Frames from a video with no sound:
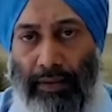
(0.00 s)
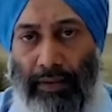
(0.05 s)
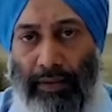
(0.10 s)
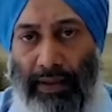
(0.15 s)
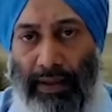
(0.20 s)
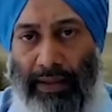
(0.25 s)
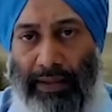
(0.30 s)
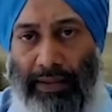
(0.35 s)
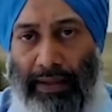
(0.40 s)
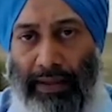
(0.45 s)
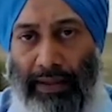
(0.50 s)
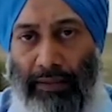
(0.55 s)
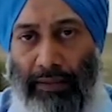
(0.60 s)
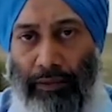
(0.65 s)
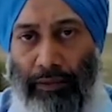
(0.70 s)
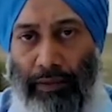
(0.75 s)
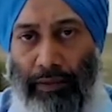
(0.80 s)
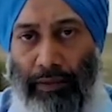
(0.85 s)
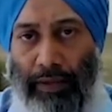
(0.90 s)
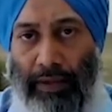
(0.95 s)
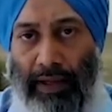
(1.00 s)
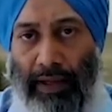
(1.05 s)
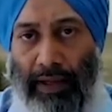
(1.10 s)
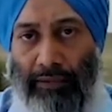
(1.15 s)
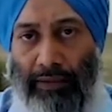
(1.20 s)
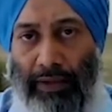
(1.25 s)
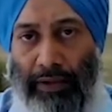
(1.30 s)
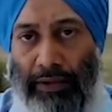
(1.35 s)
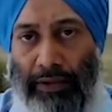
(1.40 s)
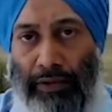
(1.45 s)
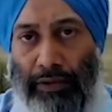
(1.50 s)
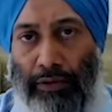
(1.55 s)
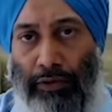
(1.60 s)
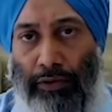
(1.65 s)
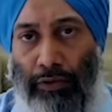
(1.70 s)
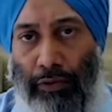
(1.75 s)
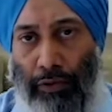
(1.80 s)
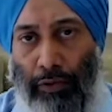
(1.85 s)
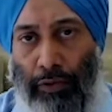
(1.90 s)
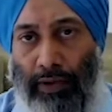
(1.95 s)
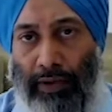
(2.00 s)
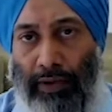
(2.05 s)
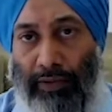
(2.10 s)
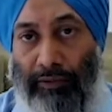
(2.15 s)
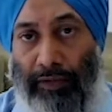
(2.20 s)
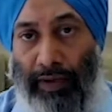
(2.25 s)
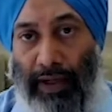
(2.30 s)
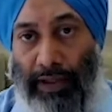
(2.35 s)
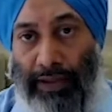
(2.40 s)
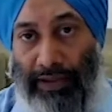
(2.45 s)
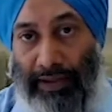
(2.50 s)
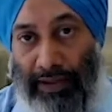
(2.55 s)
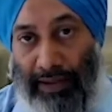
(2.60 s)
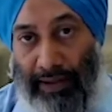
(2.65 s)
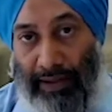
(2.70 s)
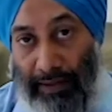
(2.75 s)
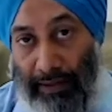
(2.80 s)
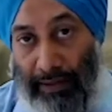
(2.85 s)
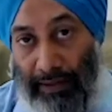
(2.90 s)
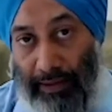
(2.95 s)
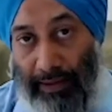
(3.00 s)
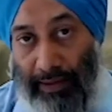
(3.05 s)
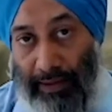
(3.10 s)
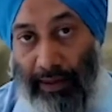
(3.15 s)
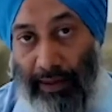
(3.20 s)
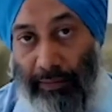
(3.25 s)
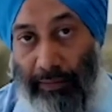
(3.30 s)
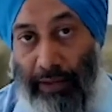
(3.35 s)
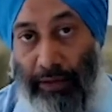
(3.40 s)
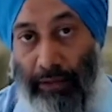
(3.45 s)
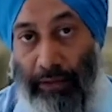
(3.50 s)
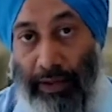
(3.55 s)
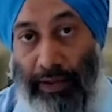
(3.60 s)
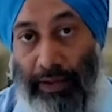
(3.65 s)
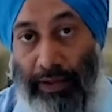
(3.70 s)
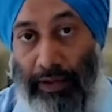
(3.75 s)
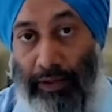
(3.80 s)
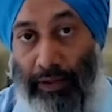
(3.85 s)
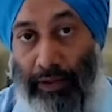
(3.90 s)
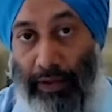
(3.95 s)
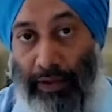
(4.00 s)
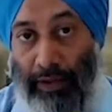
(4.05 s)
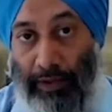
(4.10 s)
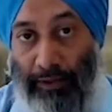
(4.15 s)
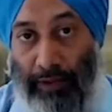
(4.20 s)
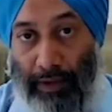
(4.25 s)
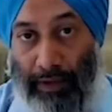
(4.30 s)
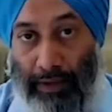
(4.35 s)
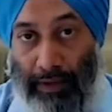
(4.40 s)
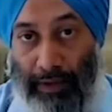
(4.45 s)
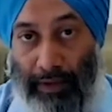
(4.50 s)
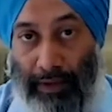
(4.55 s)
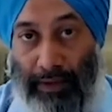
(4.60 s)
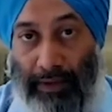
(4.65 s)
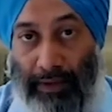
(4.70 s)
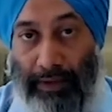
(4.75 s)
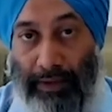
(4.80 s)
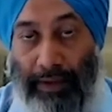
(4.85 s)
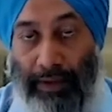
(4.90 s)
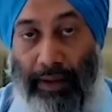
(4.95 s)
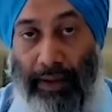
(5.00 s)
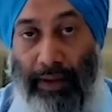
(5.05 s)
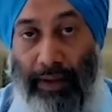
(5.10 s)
let's say if you were driving slow in the fast lane, it can be quite annoying for others.